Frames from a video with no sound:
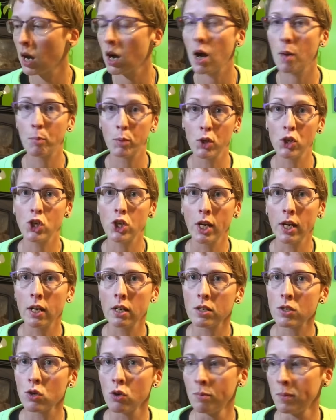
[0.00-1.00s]
appreciate
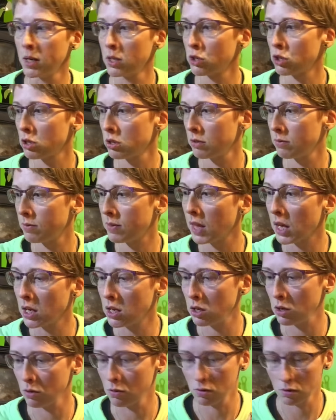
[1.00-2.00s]
it so much.
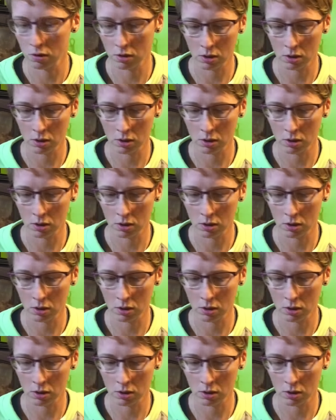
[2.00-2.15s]
Thank you.